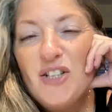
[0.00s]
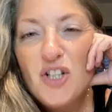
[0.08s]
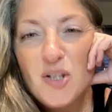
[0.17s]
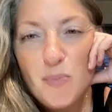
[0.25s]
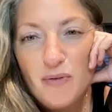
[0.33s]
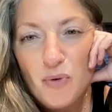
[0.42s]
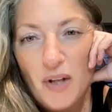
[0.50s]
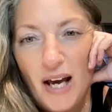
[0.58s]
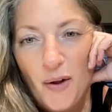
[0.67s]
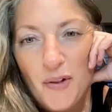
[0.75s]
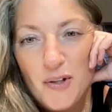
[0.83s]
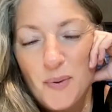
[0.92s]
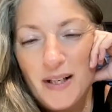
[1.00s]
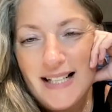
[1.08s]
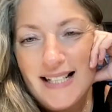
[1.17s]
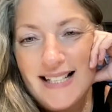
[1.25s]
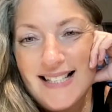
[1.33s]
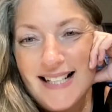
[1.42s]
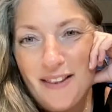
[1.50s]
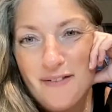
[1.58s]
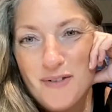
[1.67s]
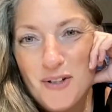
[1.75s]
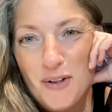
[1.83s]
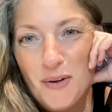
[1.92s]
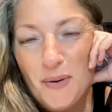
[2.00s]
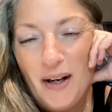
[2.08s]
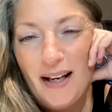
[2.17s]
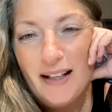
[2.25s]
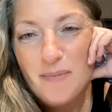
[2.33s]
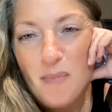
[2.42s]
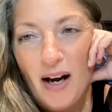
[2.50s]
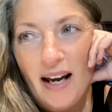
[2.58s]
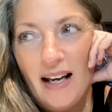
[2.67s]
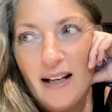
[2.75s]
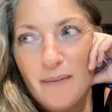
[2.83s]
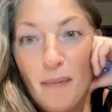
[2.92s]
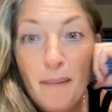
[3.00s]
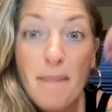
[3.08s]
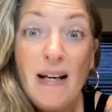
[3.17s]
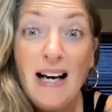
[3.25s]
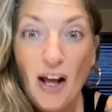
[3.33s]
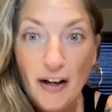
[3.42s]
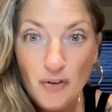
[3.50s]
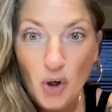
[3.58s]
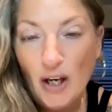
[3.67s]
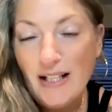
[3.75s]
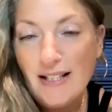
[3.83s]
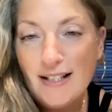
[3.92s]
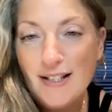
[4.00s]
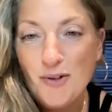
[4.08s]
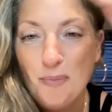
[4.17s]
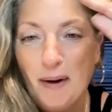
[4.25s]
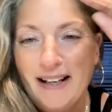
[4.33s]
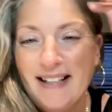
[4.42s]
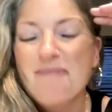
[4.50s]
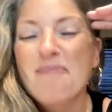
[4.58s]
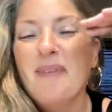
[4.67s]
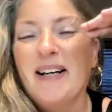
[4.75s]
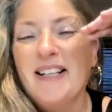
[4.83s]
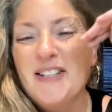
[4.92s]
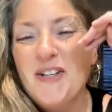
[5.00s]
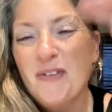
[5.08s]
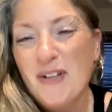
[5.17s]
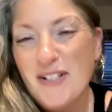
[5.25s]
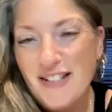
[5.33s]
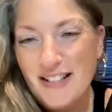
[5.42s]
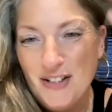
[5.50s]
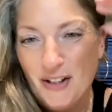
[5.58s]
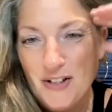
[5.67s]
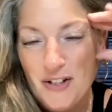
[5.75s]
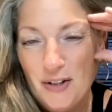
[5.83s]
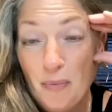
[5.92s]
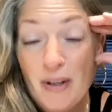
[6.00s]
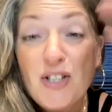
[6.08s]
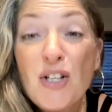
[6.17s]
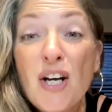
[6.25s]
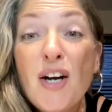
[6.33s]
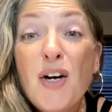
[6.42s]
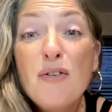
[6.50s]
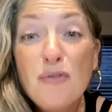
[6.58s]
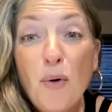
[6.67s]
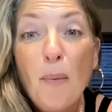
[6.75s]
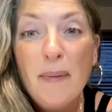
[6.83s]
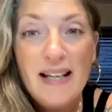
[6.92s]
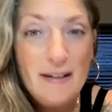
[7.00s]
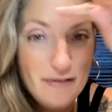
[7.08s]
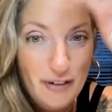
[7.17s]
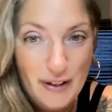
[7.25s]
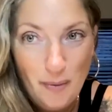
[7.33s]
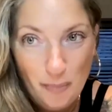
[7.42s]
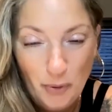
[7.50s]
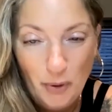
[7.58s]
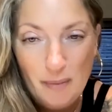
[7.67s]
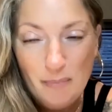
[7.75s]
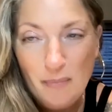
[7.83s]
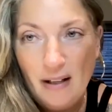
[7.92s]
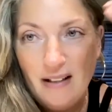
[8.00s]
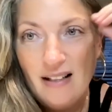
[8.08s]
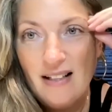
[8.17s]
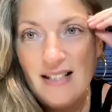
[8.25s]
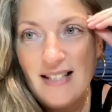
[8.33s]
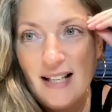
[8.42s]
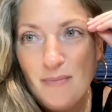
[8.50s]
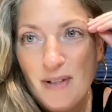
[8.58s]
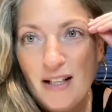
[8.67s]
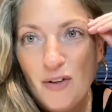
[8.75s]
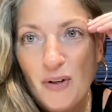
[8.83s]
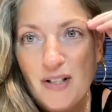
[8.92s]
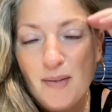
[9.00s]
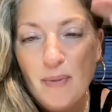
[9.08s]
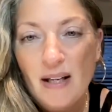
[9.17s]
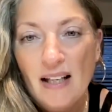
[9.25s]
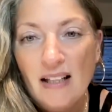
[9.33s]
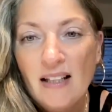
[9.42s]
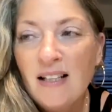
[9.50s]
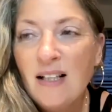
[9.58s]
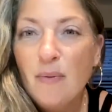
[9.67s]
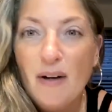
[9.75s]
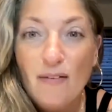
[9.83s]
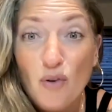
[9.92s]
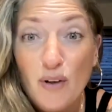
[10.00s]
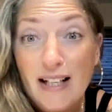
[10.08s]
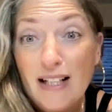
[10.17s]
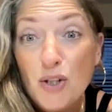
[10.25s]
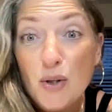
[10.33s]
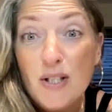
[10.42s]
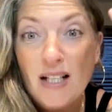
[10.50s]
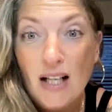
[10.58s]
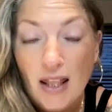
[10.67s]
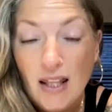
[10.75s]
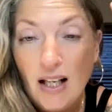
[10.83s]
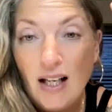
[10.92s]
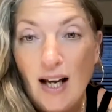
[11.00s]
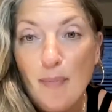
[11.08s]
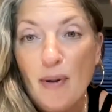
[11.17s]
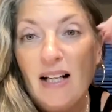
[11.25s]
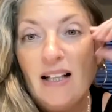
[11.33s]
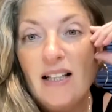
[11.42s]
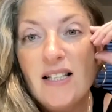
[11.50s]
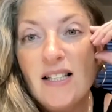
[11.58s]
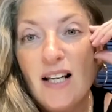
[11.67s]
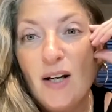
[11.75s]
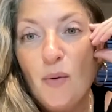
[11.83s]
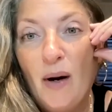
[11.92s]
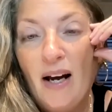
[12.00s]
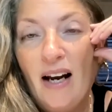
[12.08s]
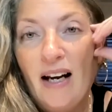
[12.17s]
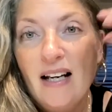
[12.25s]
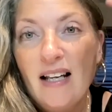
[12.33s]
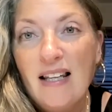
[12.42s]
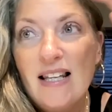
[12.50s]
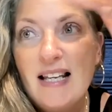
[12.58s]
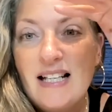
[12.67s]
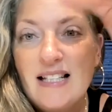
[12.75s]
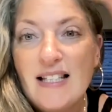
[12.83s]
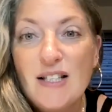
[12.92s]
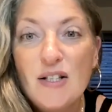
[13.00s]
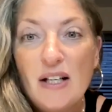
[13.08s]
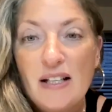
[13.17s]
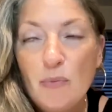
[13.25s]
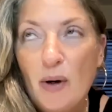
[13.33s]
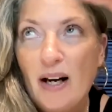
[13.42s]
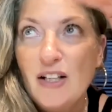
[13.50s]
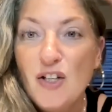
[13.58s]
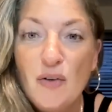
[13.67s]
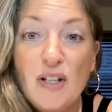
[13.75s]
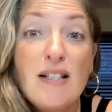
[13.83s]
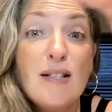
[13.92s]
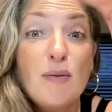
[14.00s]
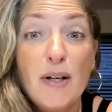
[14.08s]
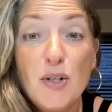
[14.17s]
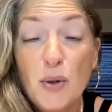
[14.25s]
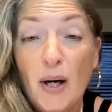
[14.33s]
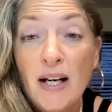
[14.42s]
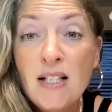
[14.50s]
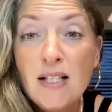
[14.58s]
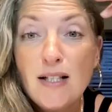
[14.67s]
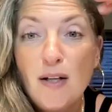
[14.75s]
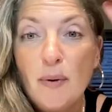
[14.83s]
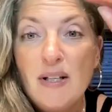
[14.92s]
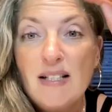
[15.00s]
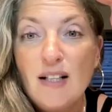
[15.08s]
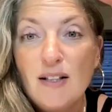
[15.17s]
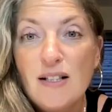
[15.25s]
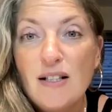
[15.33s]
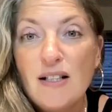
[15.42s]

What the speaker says: just before that, on the 26th of June, I had my midlife crisis, or my Uranus conjunction, which for me and for anyone born in the same year as me, we have a really interesting thing happening this year where where Uranus is retrograde, and so it's